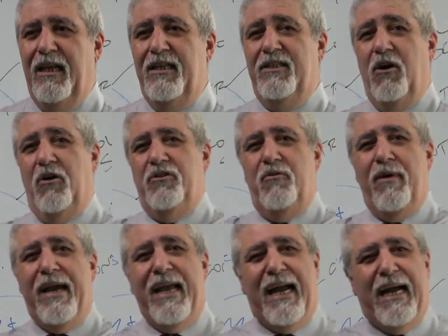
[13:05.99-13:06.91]
So the
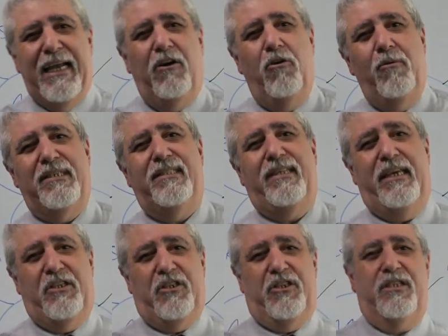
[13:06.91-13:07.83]
way I always
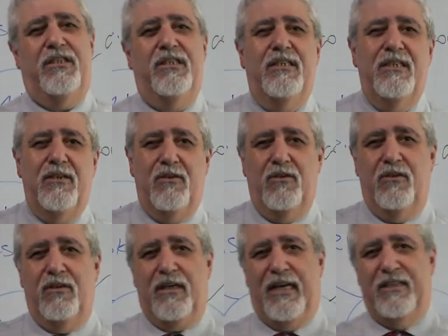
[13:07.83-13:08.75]
teach,
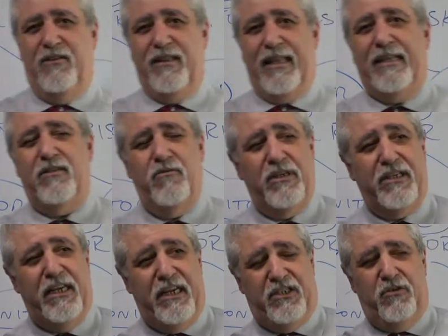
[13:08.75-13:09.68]
or I don't like the
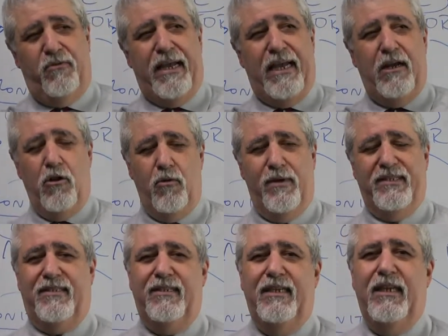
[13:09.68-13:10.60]
word teach, the way I
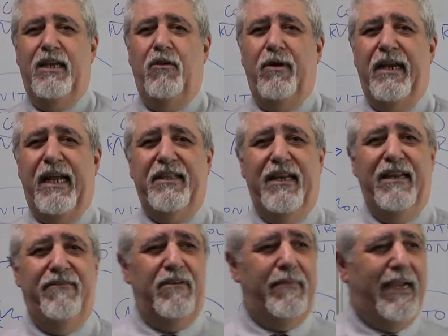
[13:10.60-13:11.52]
always, when I
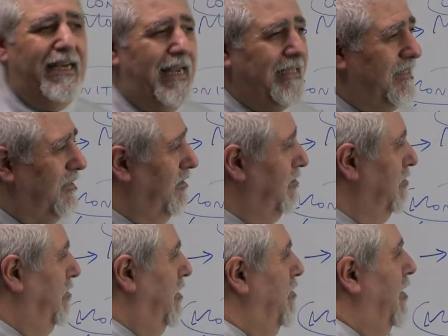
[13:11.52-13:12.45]
deliver my classes on
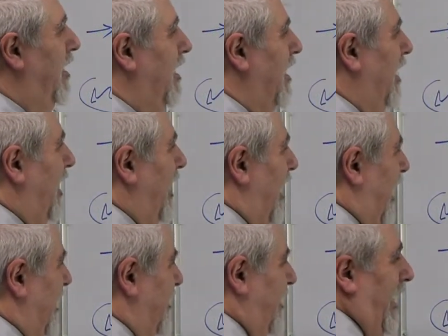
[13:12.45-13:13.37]
the PMBOK,
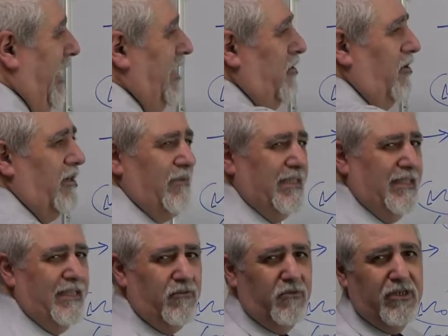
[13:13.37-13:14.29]
I say ignore what
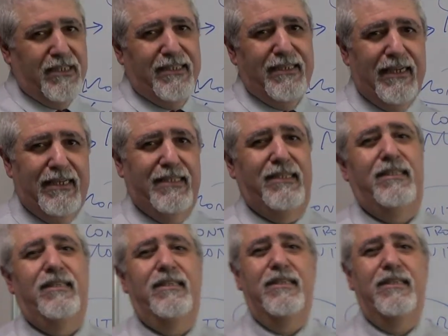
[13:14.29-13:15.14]
this word says.